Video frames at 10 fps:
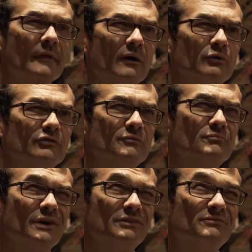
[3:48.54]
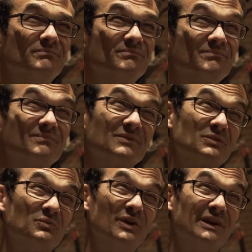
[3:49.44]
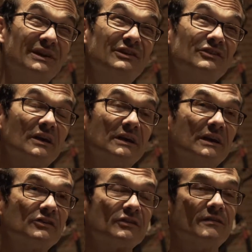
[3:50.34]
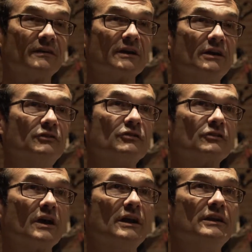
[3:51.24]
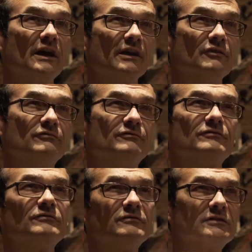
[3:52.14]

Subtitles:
I was in my 20s, I guess. I think I had just gotten out of